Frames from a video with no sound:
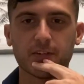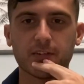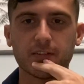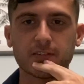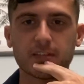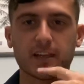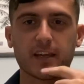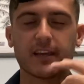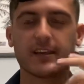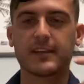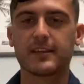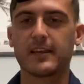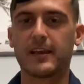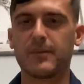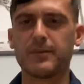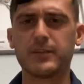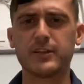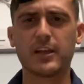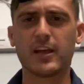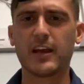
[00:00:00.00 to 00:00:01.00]
It's like, I
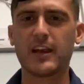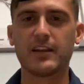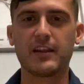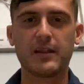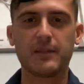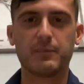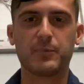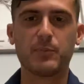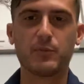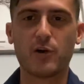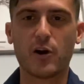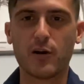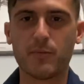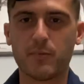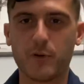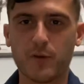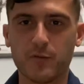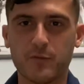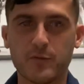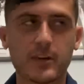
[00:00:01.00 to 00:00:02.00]
mean, people aren't
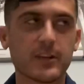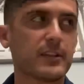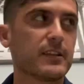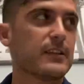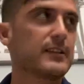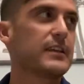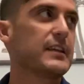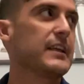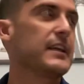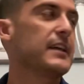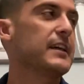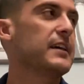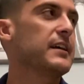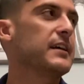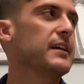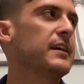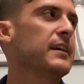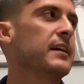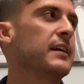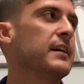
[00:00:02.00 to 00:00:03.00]
perfect.
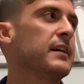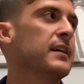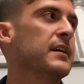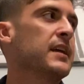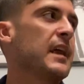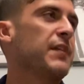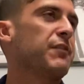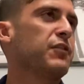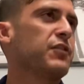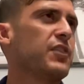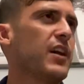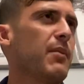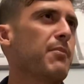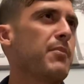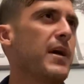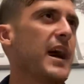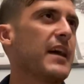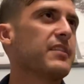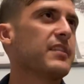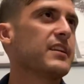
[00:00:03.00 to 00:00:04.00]
If you've done
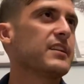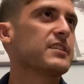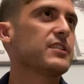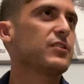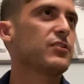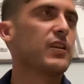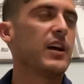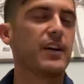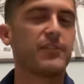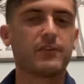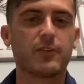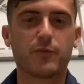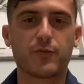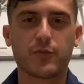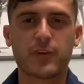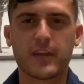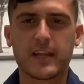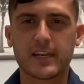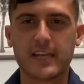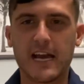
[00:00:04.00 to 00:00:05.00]
bad things in your life, don't
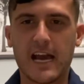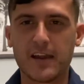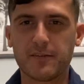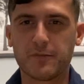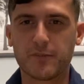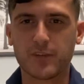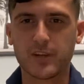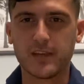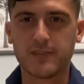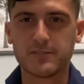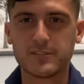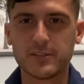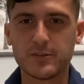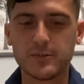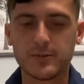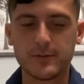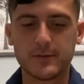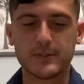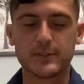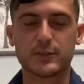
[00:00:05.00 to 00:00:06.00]
forget God forgives
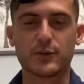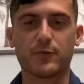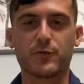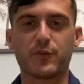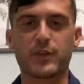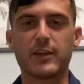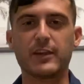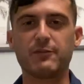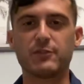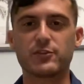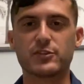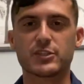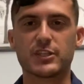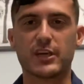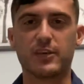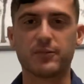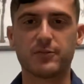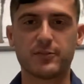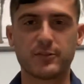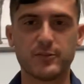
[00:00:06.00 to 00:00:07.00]
you. So forgive
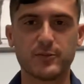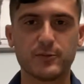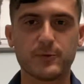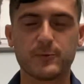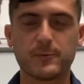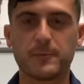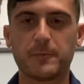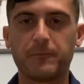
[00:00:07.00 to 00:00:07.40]
yourself too.